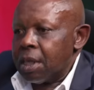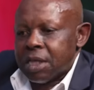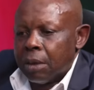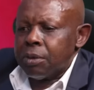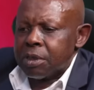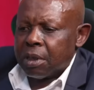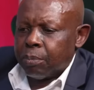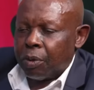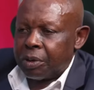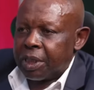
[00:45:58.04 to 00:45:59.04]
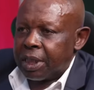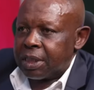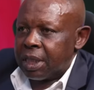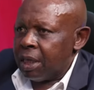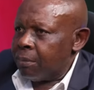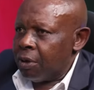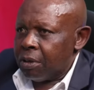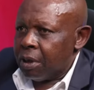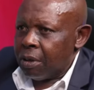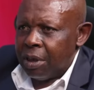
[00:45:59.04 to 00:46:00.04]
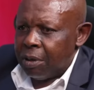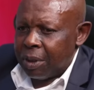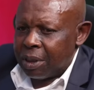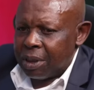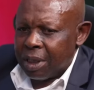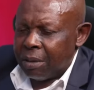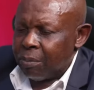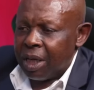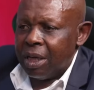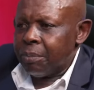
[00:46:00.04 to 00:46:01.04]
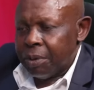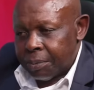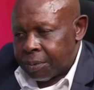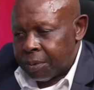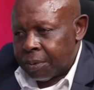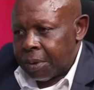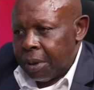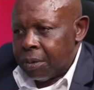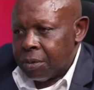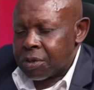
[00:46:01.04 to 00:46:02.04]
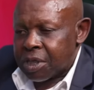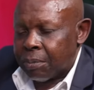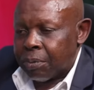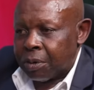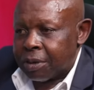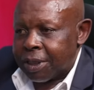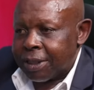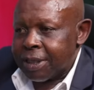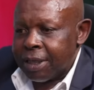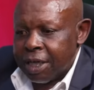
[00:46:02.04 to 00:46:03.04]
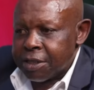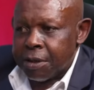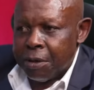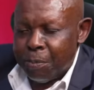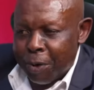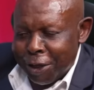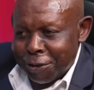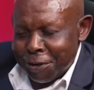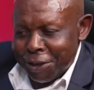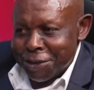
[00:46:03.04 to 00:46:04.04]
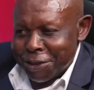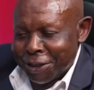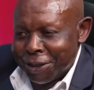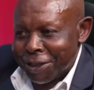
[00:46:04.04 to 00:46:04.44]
Yes, I would support that. And I'm not the only one. There are many people who support that. And let's go back to history.